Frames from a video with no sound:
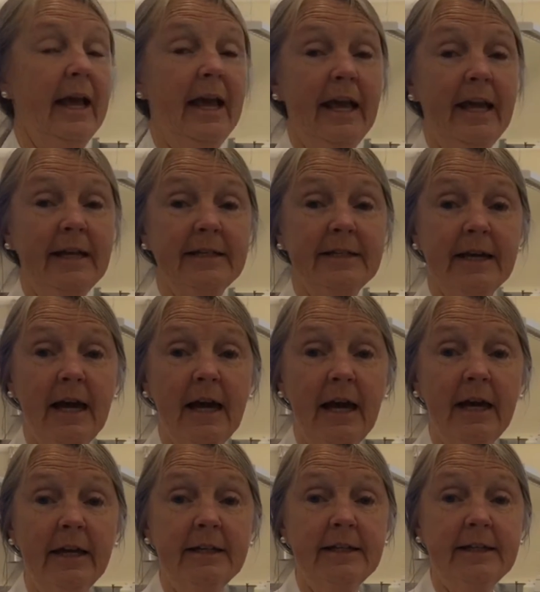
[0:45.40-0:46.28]

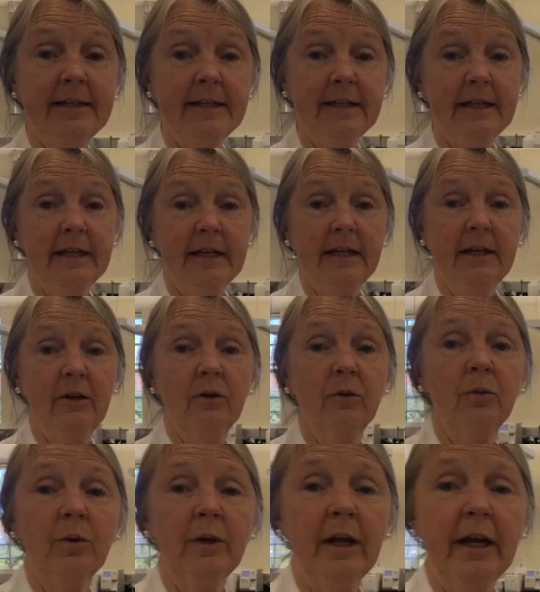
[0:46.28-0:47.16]
anti-D
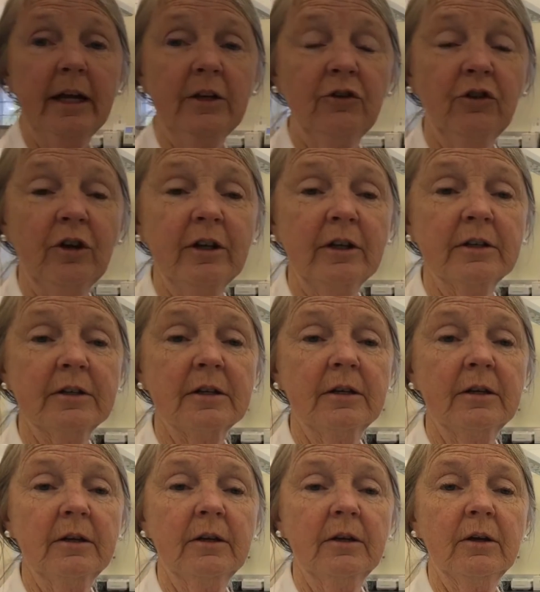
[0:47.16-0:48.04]
reagent.
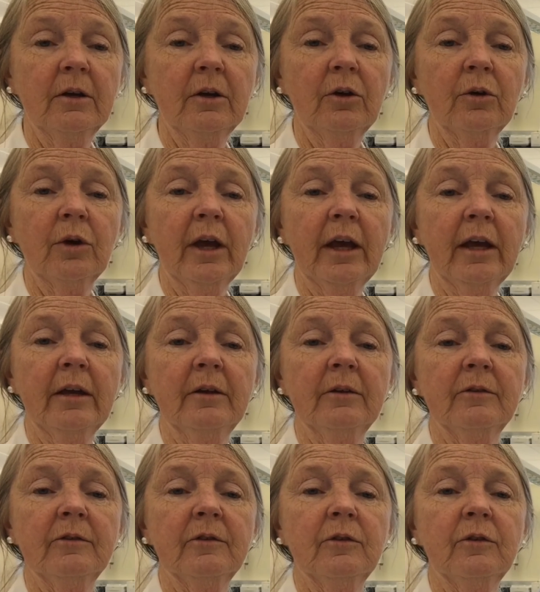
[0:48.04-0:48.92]
Okay,
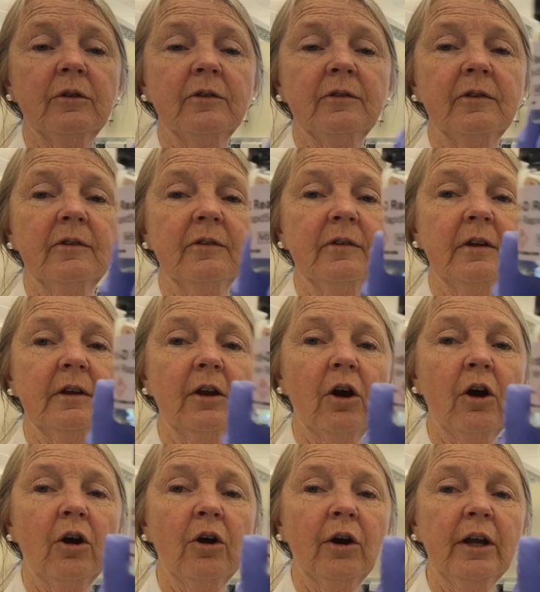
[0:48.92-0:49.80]
so this is an
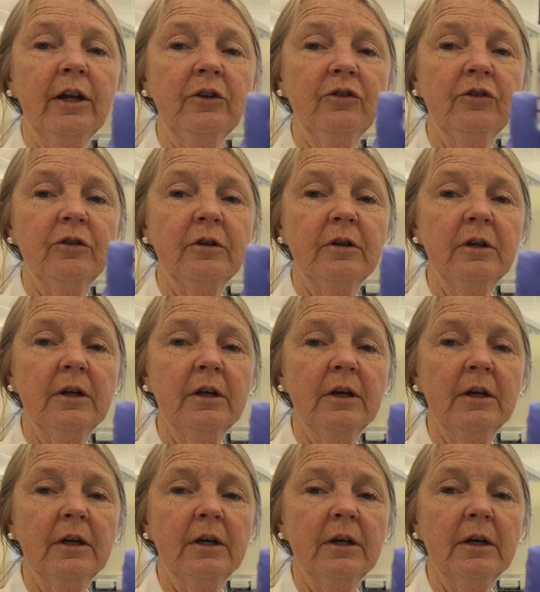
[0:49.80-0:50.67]
RH
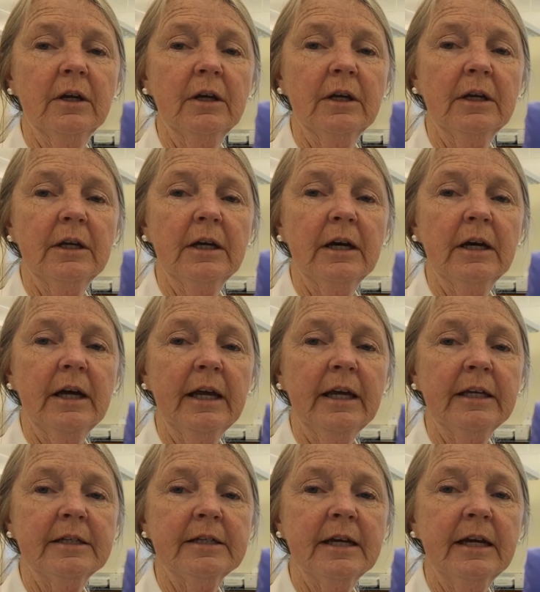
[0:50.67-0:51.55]

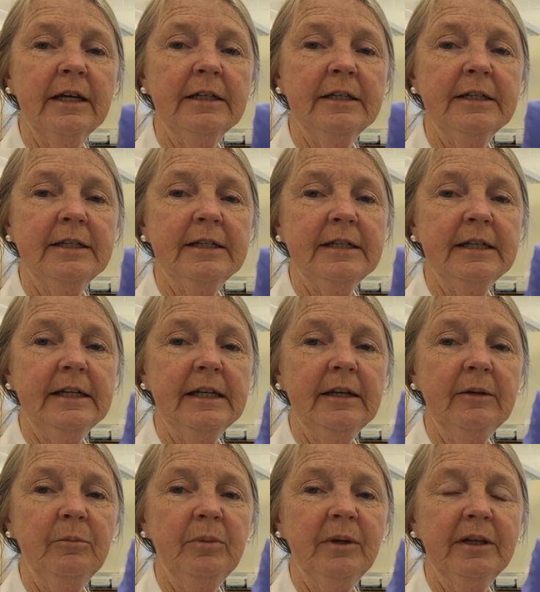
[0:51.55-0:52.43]

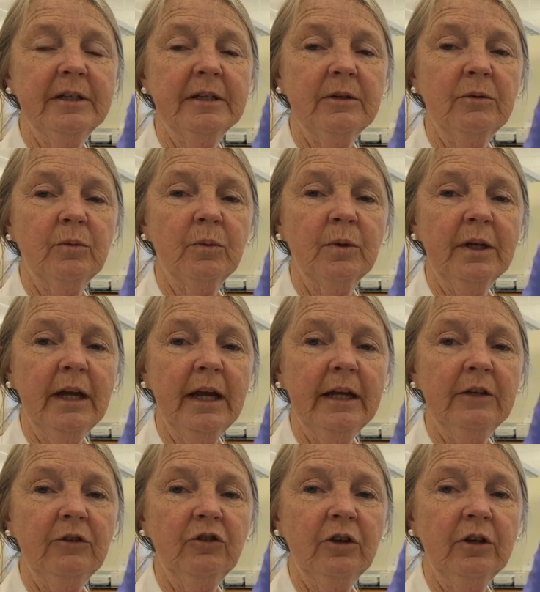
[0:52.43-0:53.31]
anti-D, big D
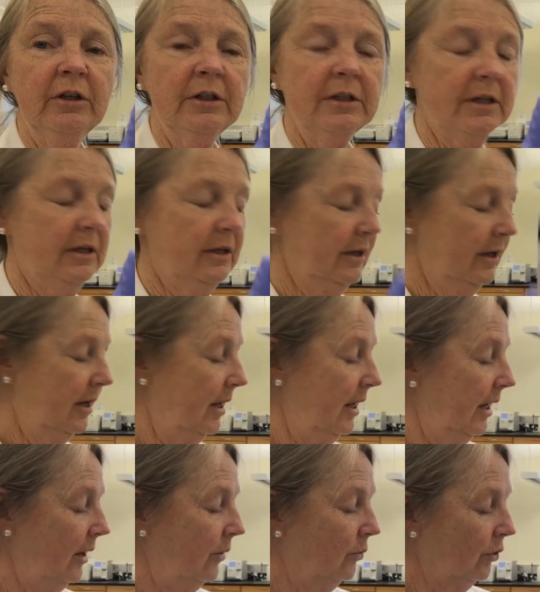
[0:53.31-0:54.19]
reagent.
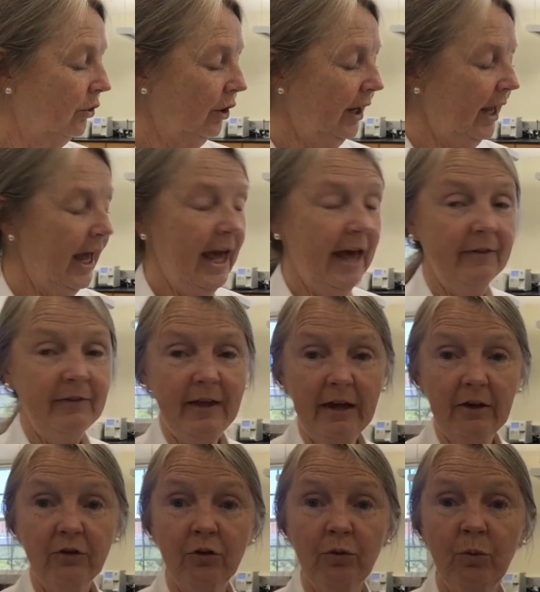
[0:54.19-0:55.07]
And we're going to add
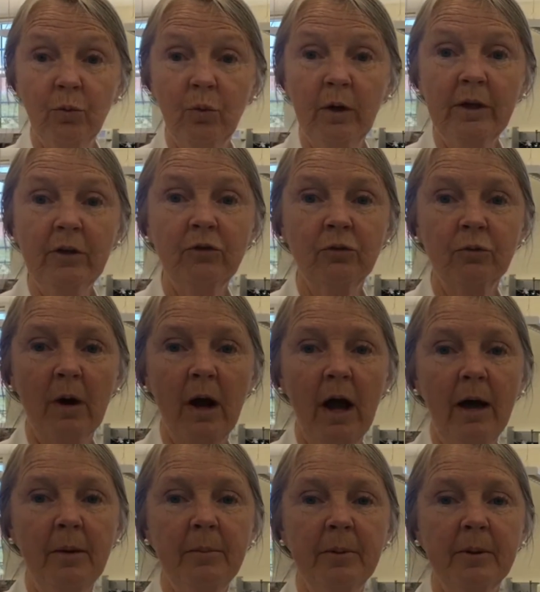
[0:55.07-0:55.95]
that to 1
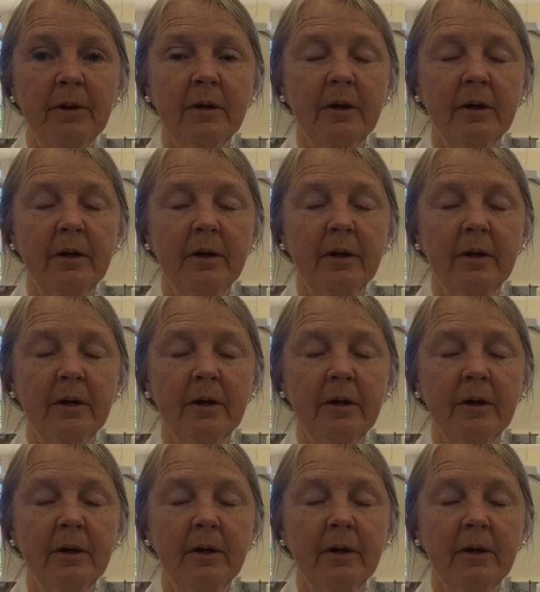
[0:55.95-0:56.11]
drop